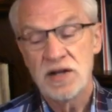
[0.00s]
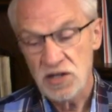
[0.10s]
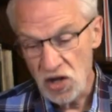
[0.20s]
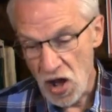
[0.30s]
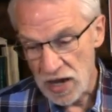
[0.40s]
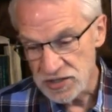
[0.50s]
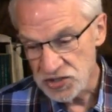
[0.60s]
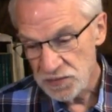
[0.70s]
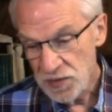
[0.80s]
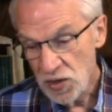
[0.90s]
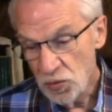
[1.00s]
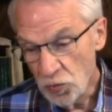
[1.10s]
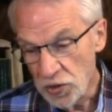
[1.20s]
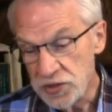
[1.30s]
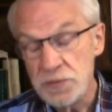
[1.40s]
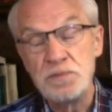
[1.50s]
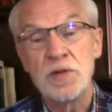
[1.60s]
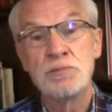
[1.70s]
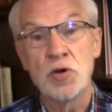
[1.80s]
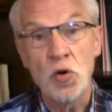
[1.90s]
clause would
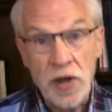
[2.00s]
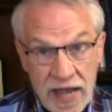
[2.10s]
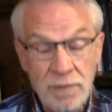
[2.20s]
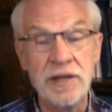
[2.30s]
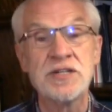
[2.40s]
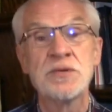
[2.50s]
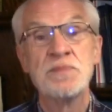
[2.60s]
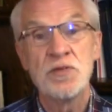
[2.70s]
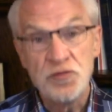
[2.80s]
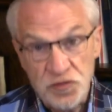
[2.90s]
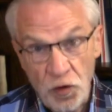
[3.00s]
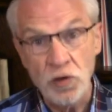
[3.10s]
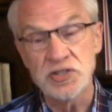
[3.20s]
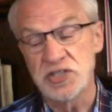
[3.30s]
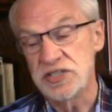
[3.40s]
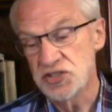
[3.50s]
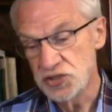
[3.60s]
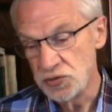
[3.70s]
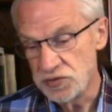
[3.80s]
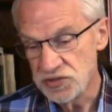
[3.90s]
prohibit forcing
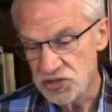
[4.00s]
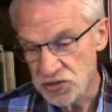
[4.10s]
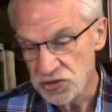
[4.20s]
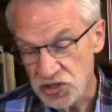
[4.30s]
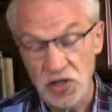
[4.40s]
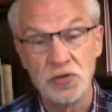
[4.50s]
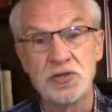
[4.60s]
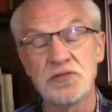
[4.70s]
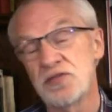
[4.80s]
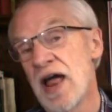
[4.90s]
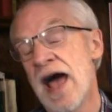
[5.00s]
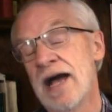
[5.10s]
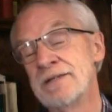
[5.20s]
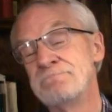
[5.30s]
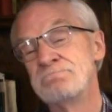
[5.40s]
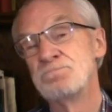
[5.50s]
students to salute the flag.